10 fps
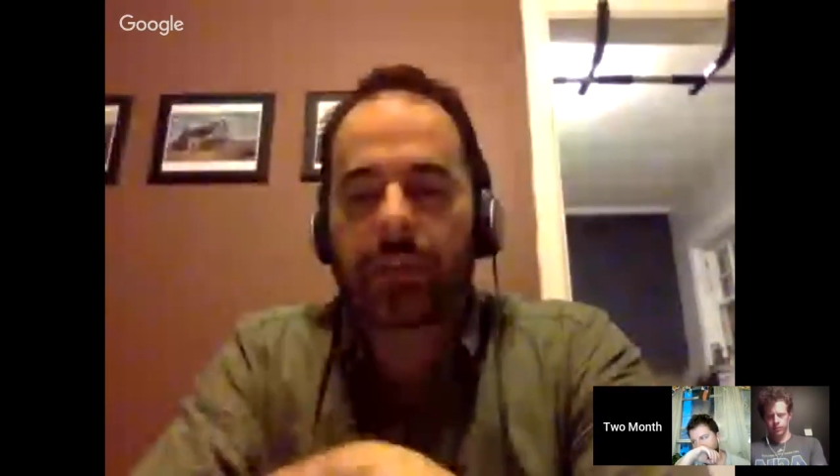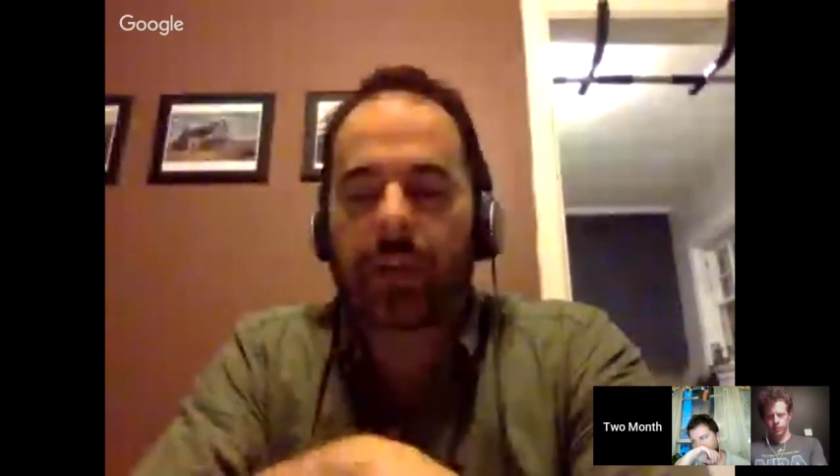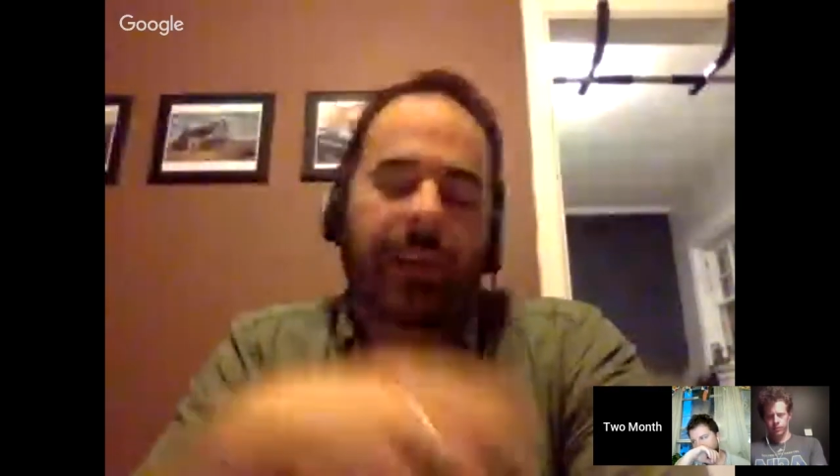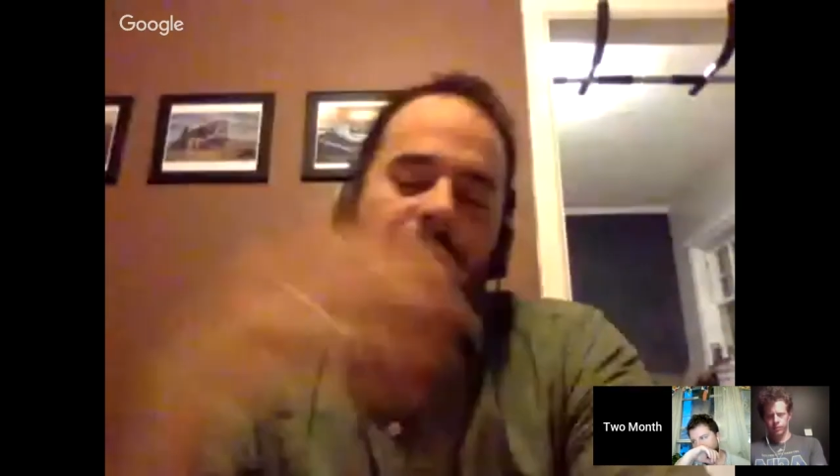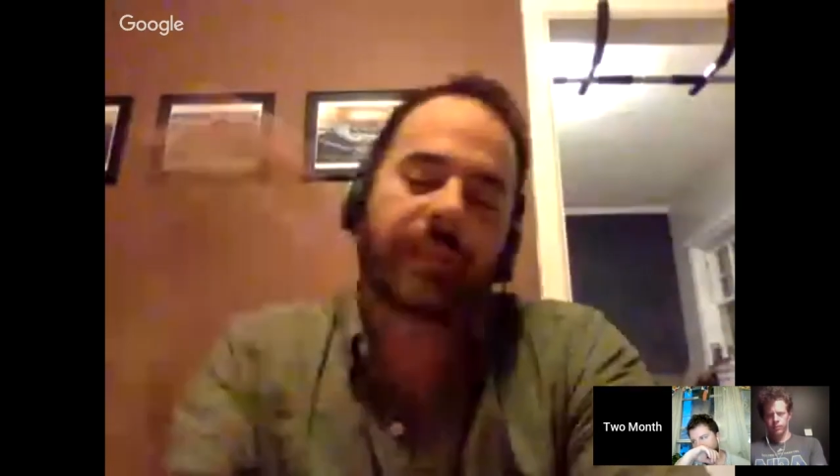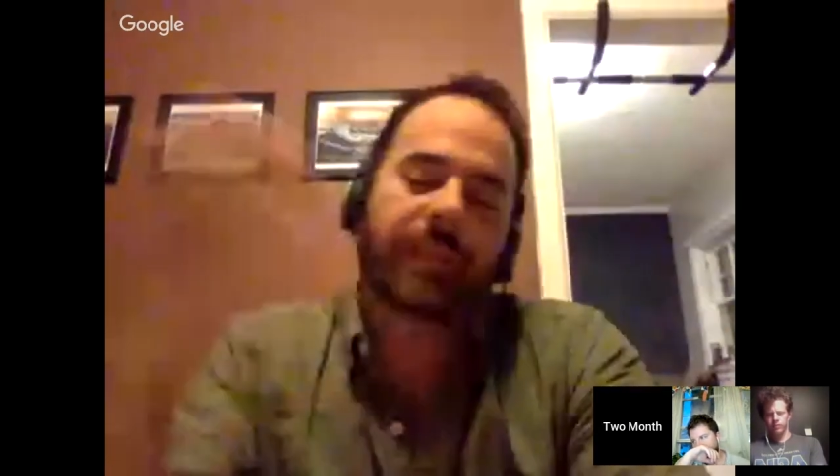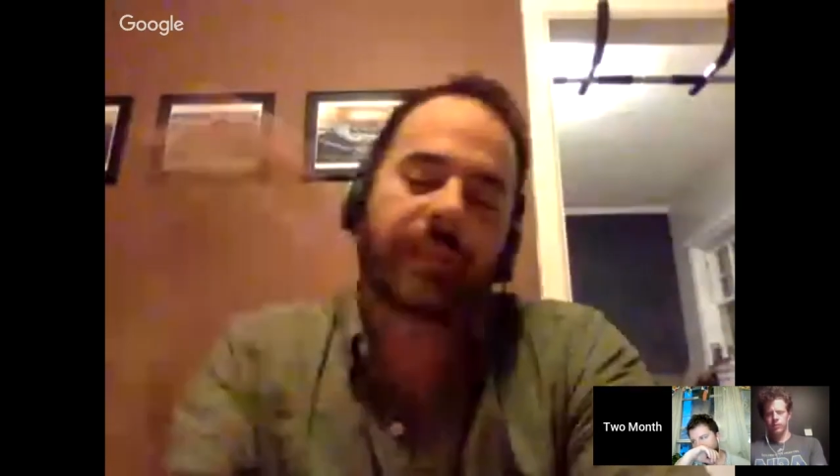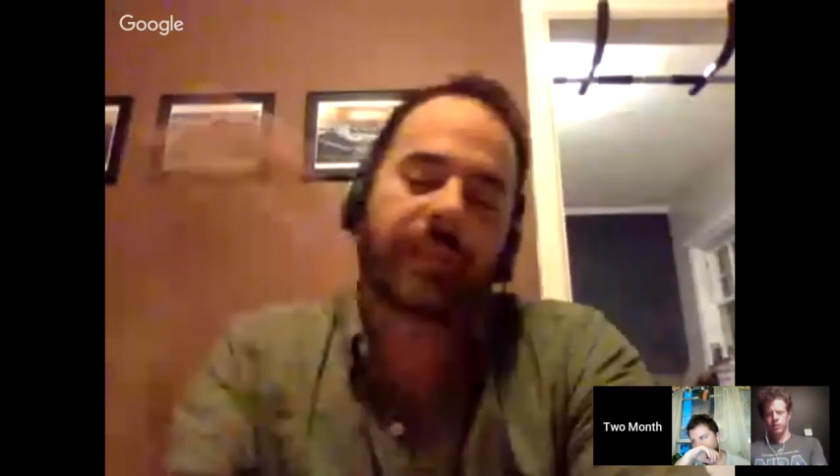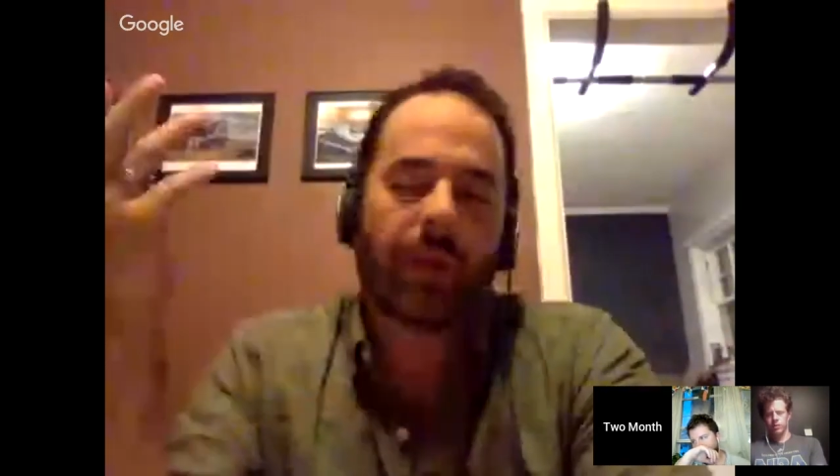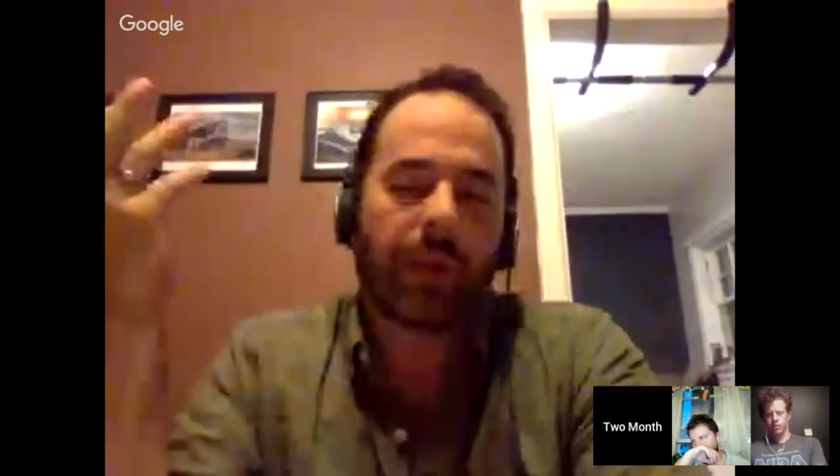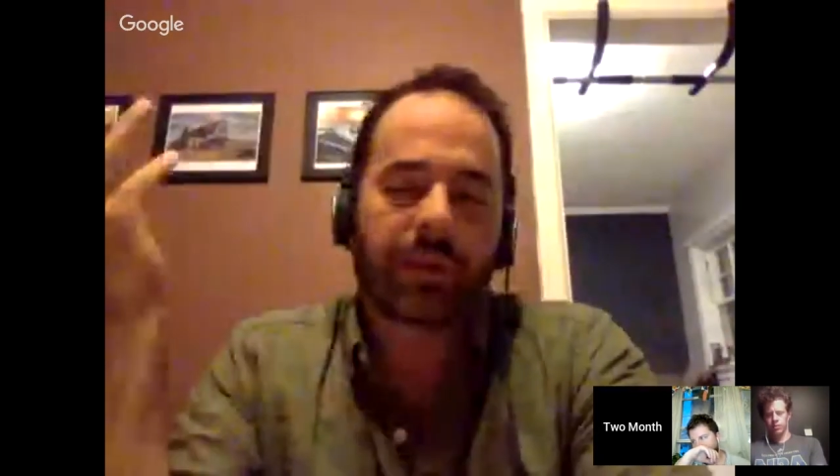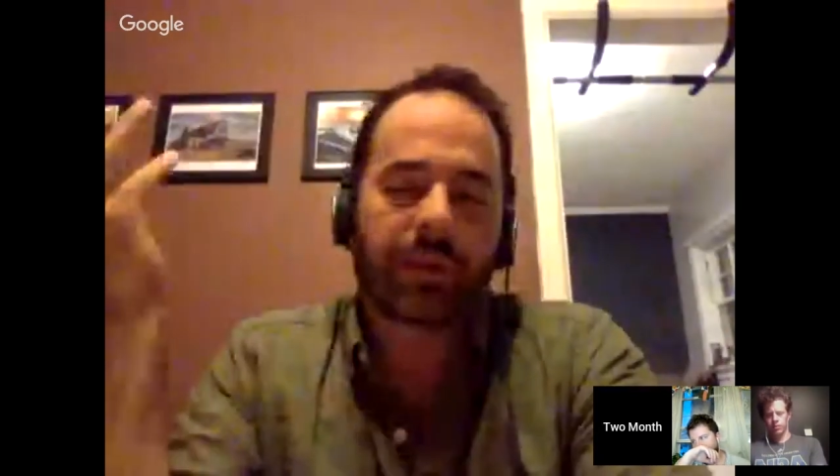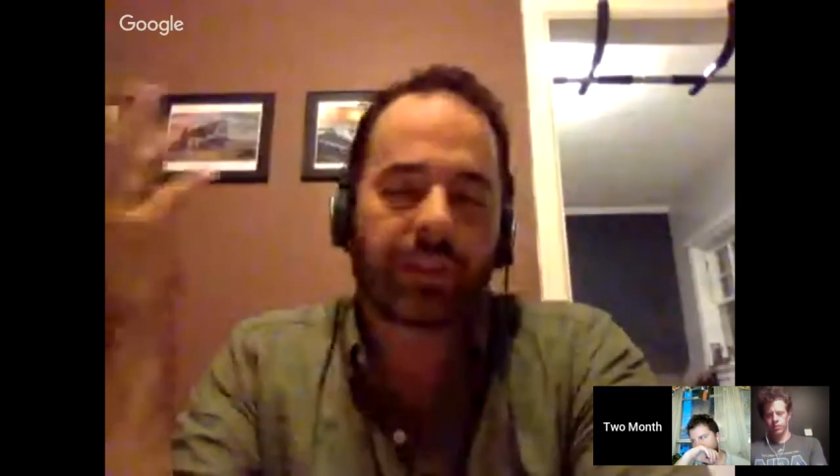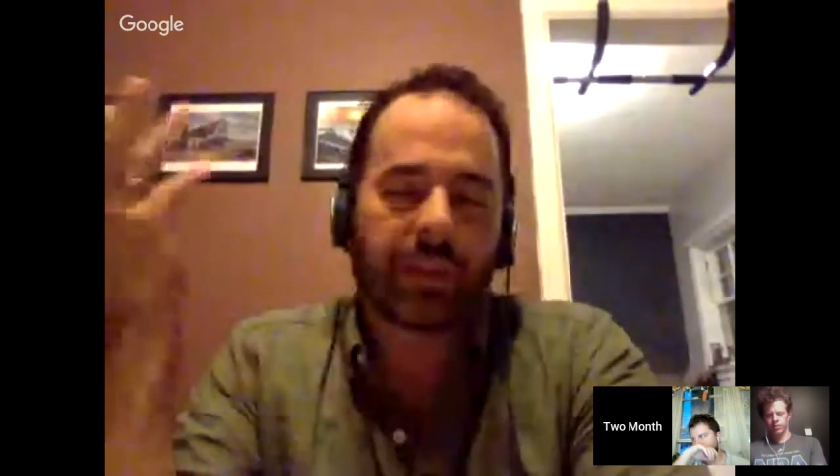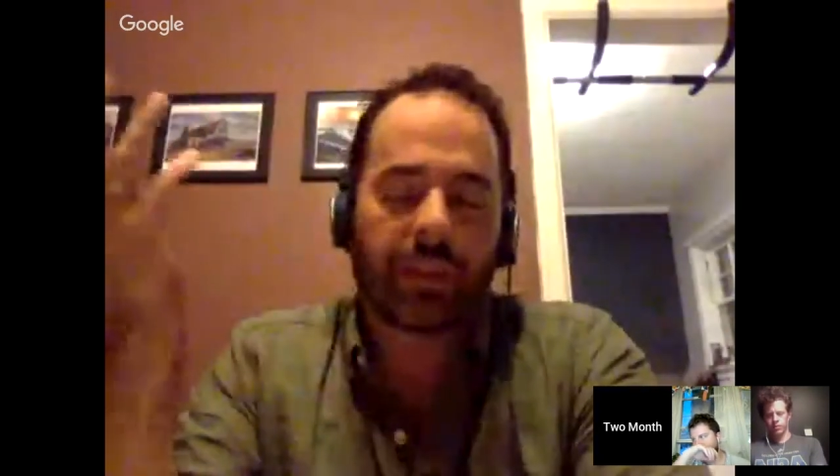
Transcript: Probably, I don't know how much of